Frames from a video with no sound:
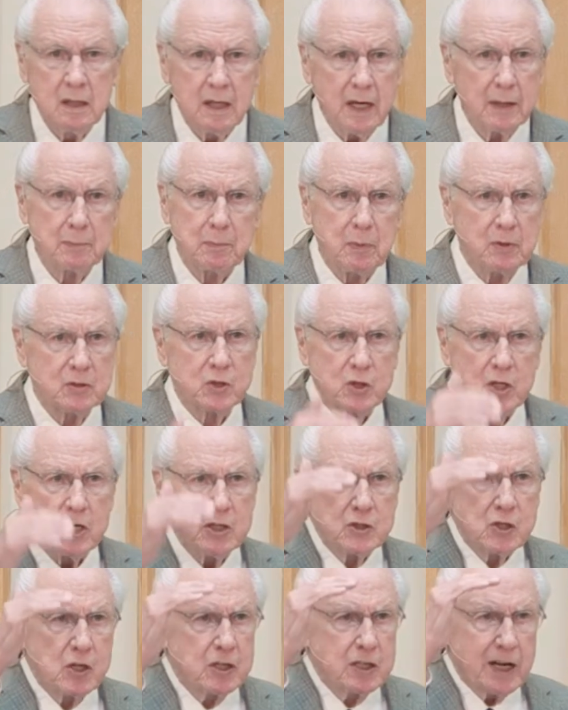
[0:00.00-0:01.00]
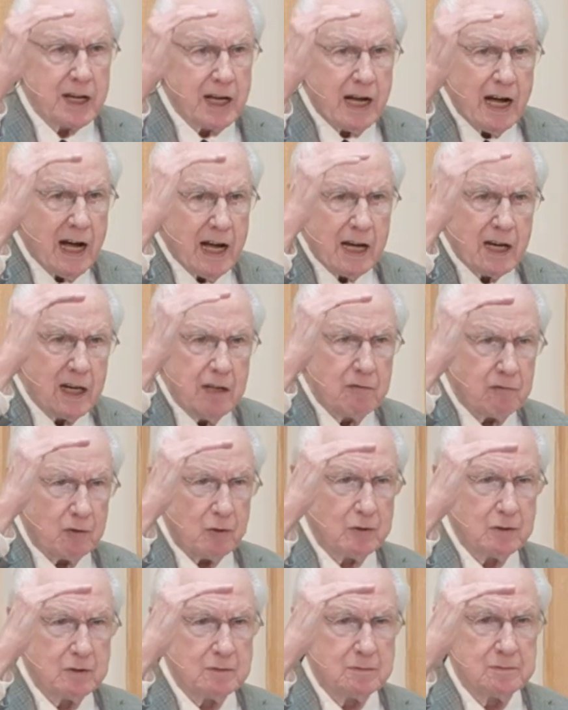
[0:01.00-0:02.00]
That put teaching at a high
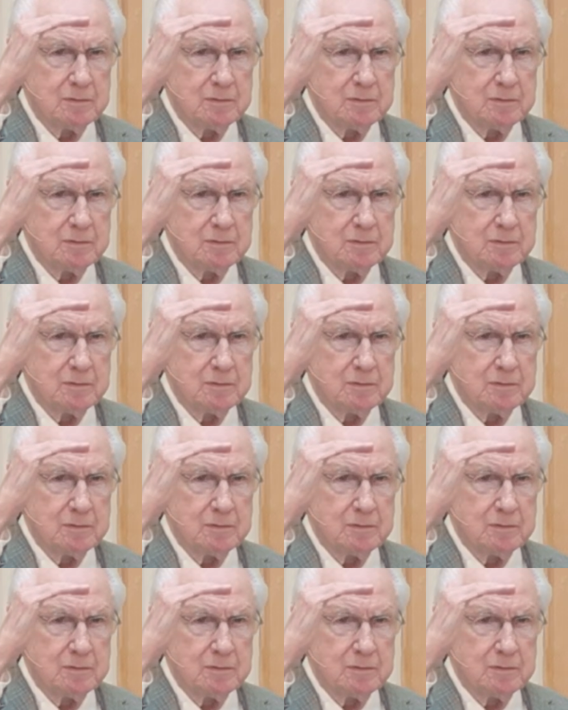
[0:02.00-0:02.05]
level.